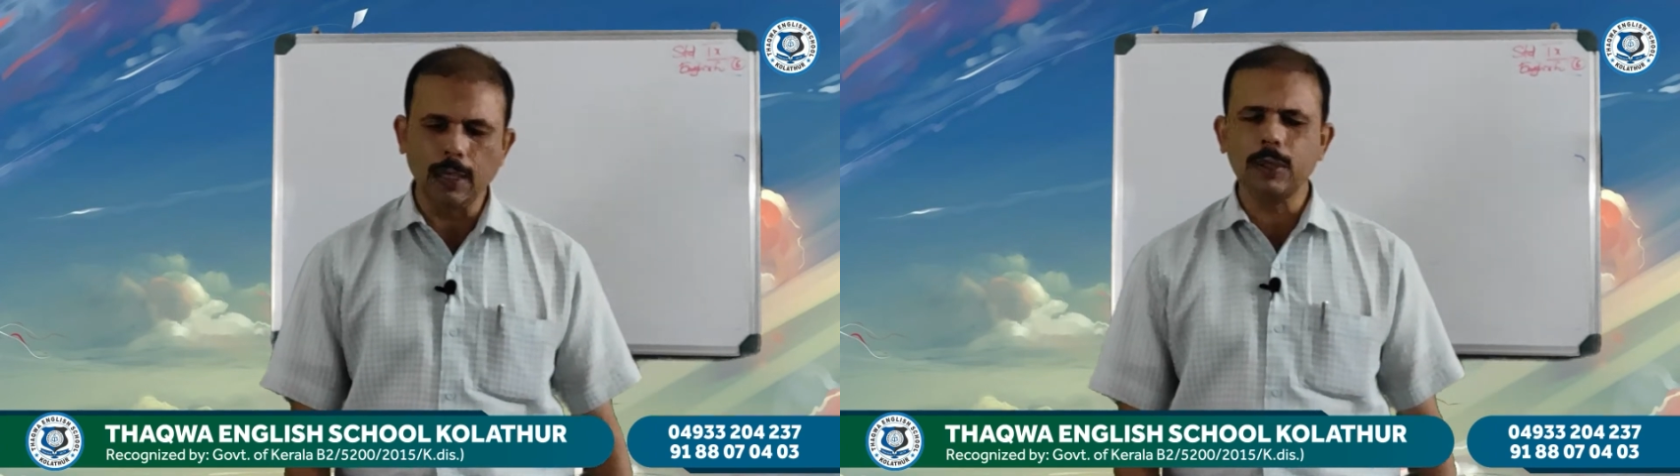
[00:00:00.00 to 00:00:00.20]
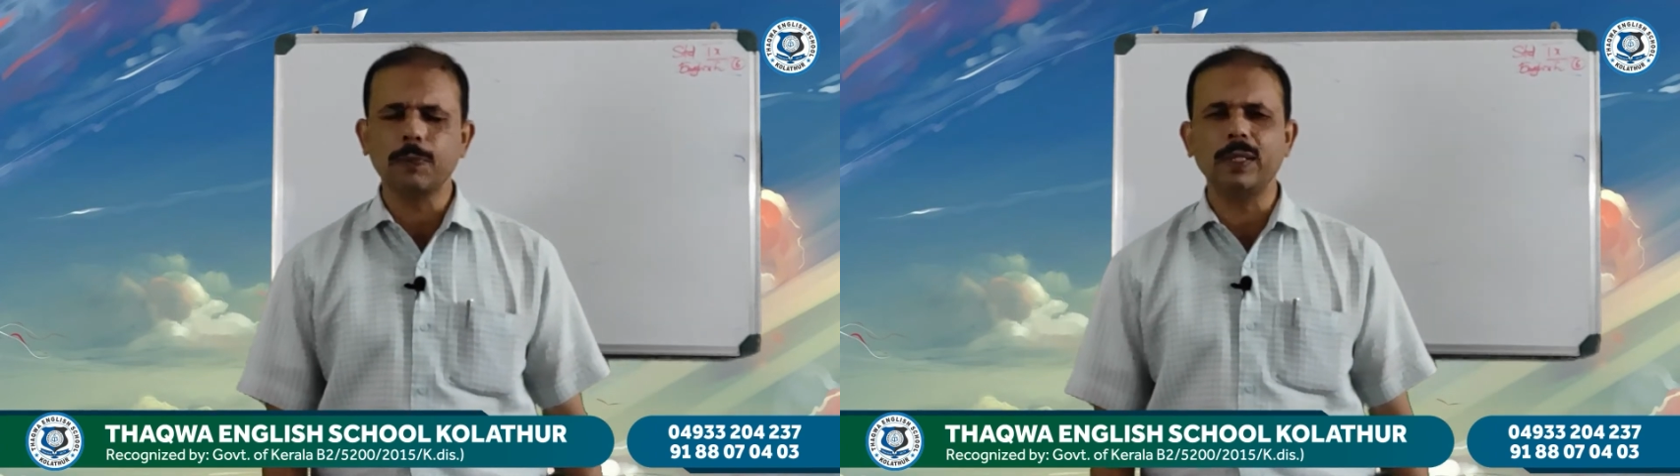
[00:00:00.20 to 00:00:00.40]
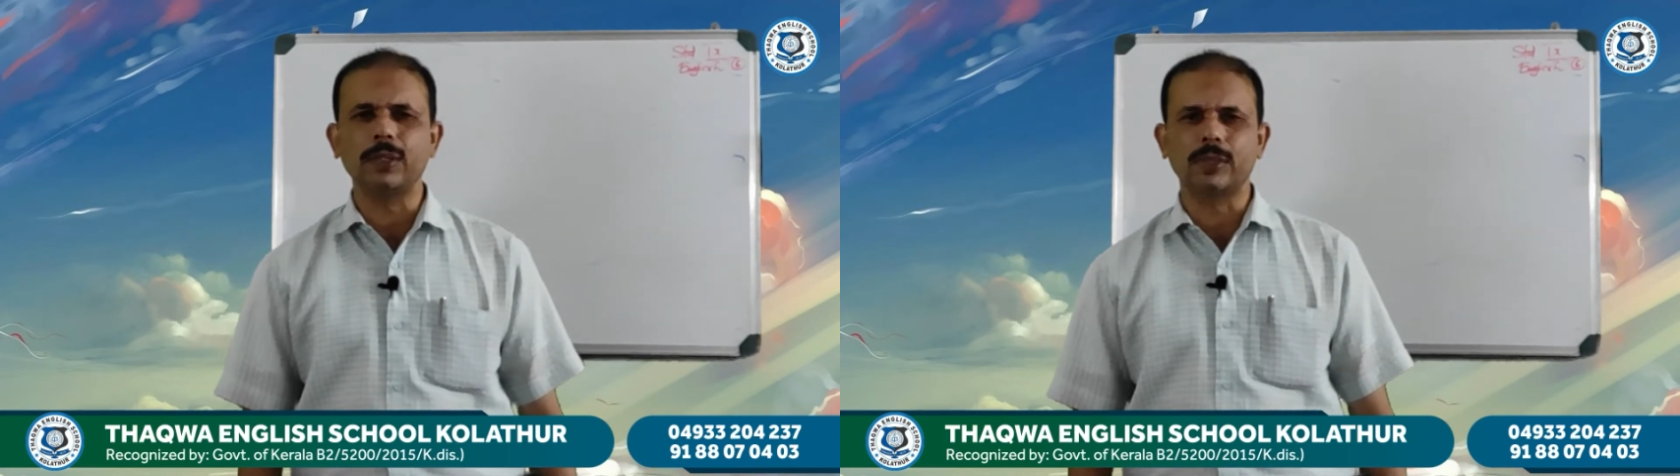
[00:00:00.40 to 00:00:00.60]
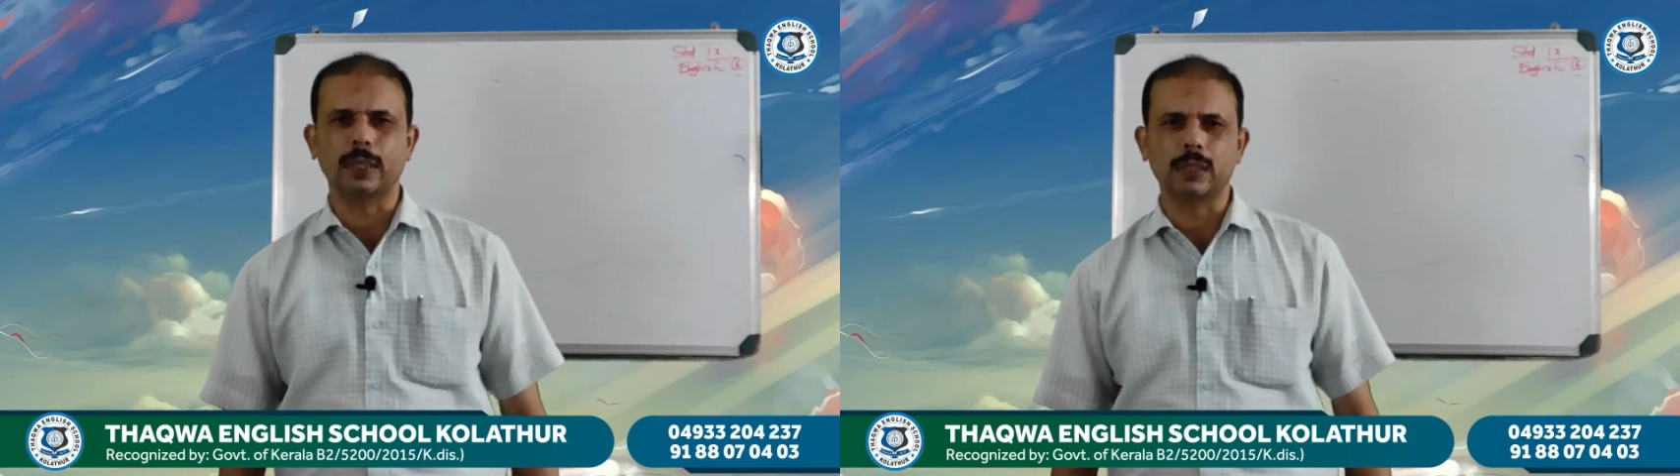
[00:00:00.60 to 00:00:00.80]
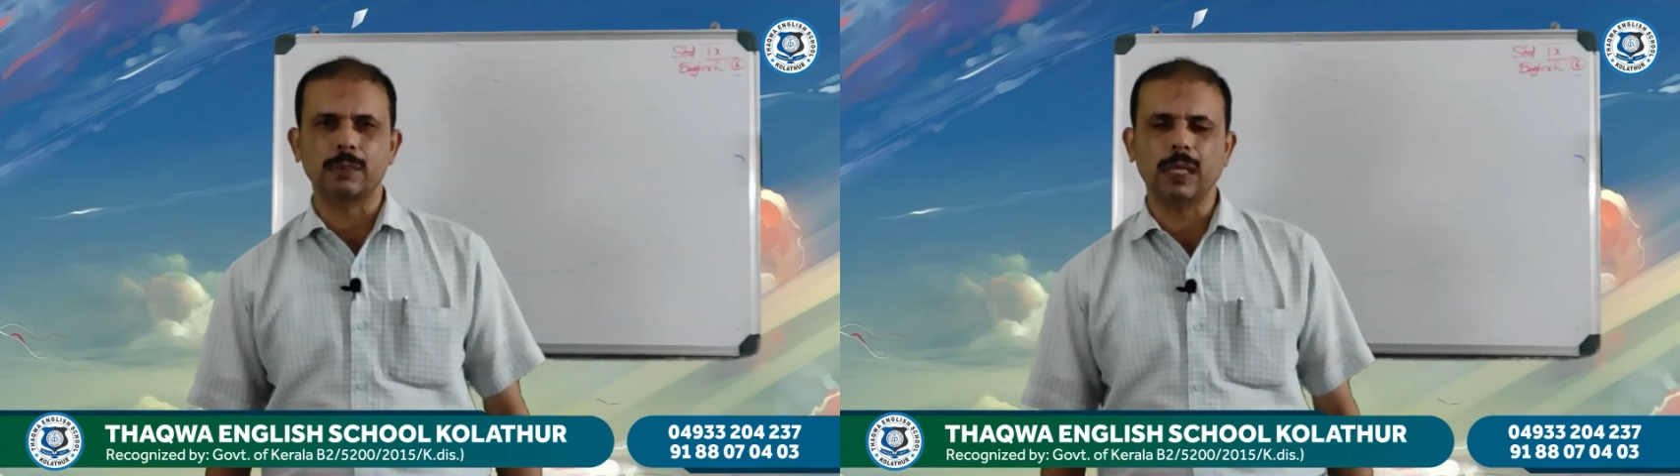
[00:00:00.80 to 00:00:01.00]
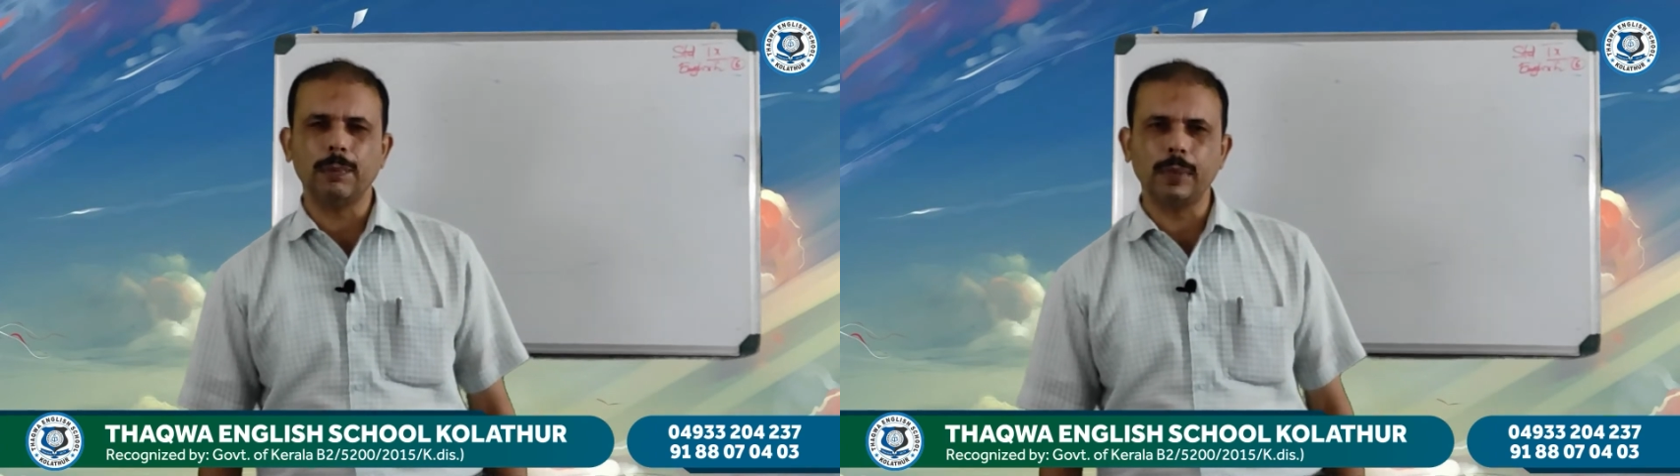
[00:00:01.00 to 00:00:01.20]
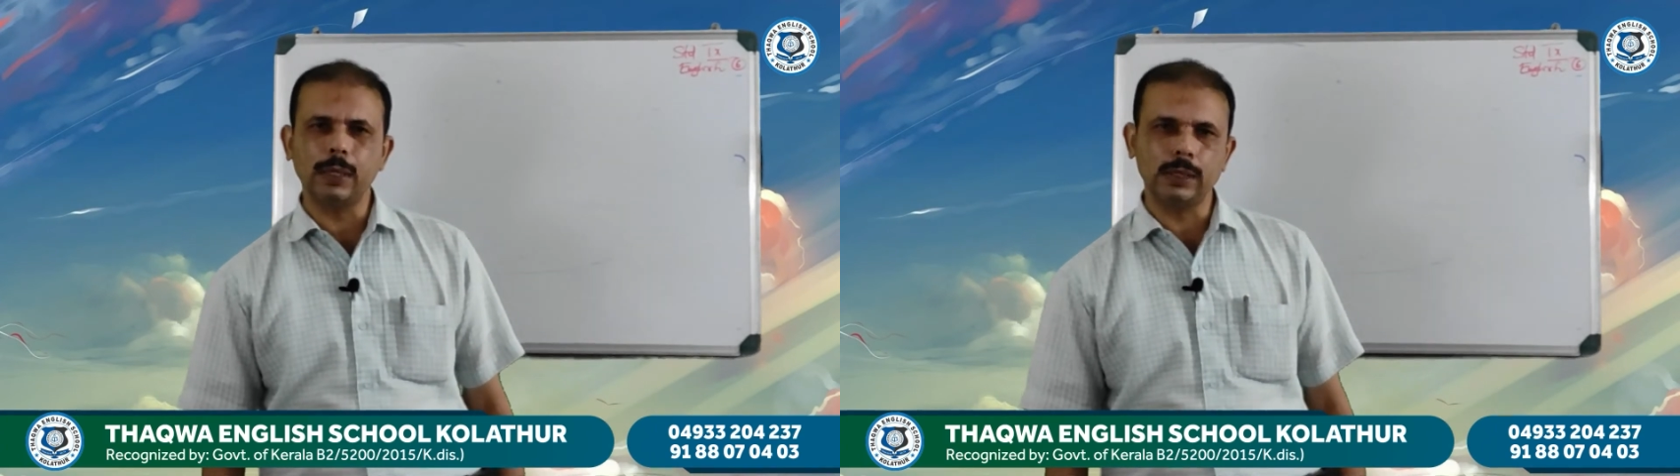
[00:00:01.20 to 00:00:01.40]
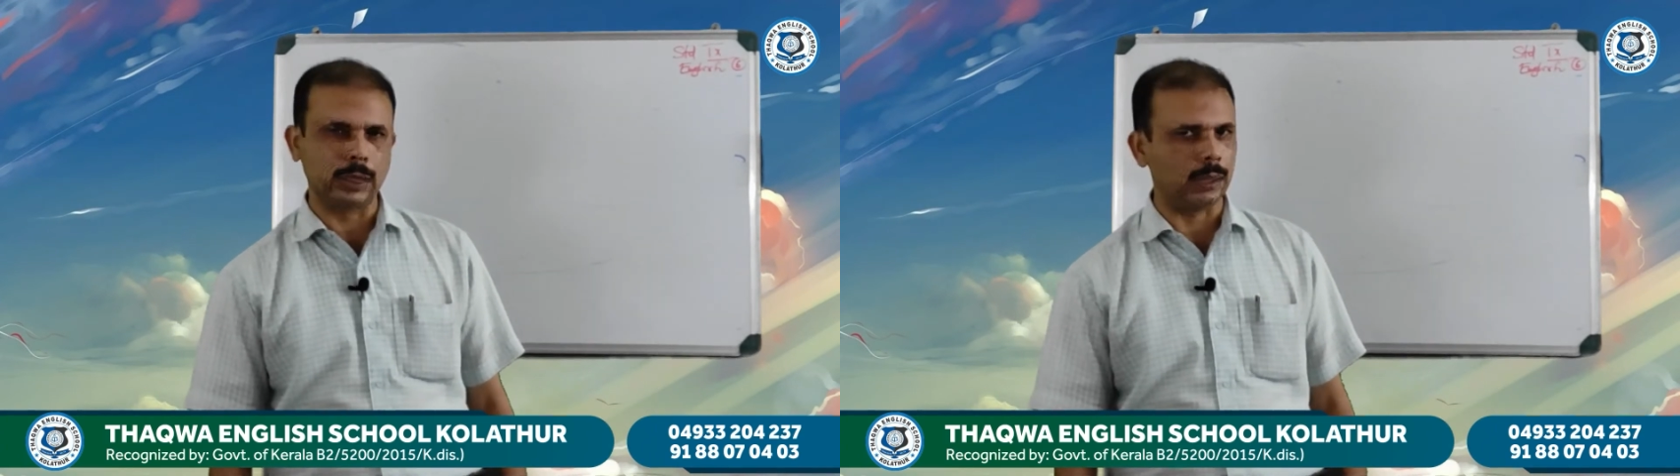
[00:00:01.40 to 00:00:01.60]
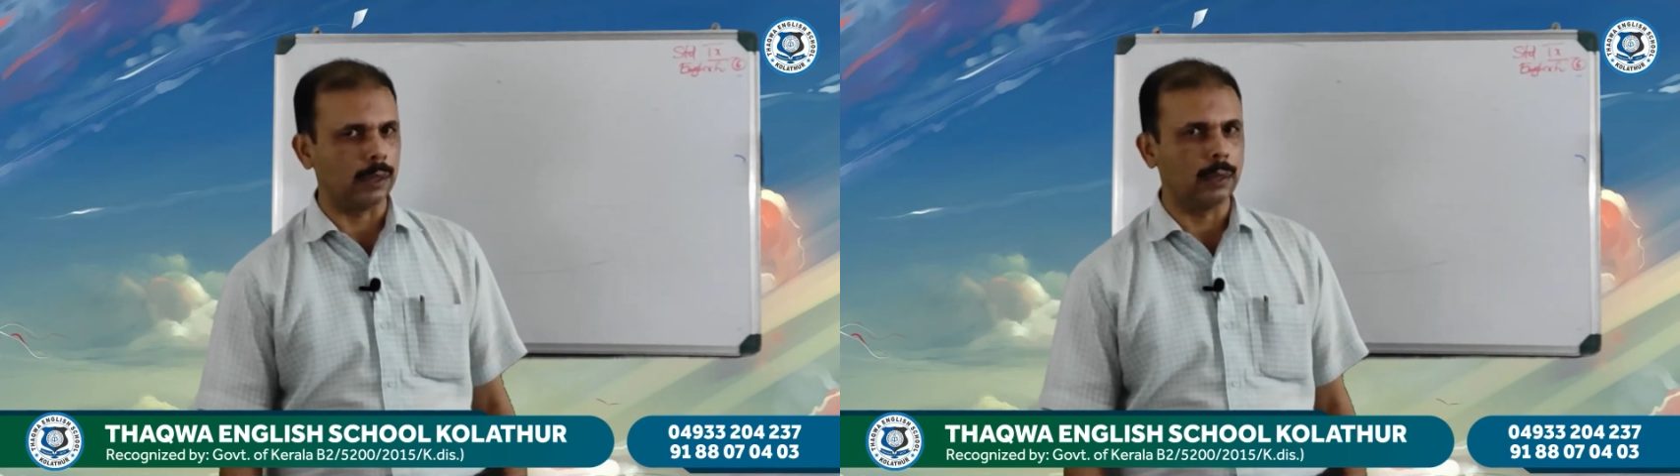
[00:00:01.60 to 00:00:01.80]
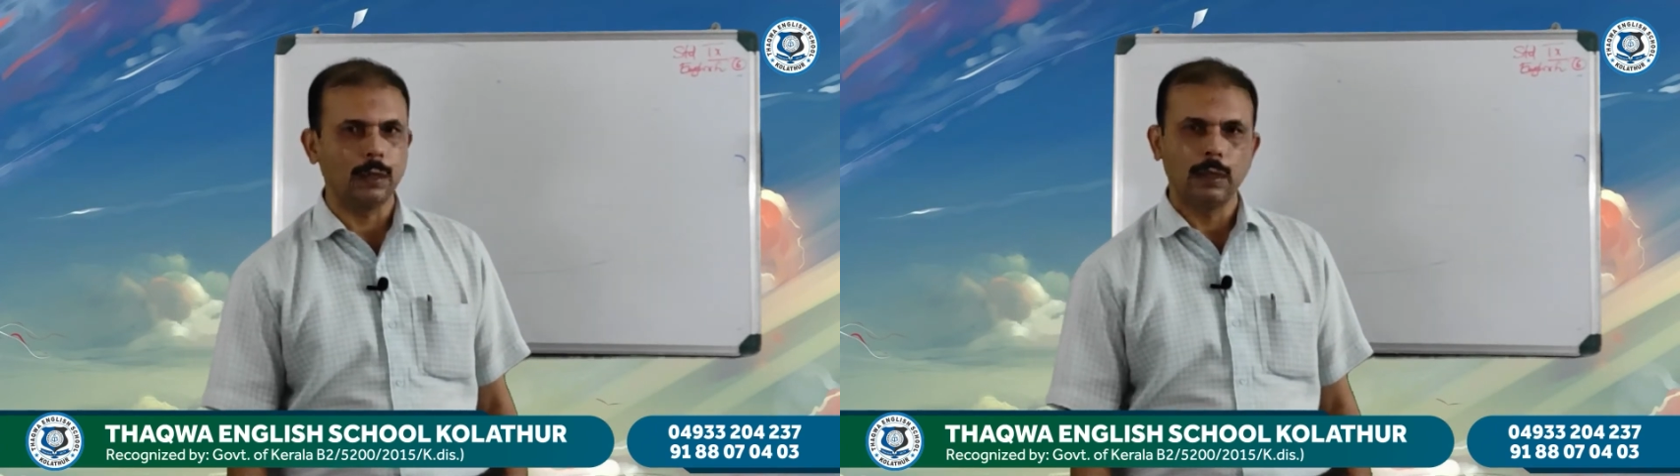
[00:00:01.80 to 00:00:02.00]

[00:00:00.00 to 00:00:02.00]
It's my pleasure.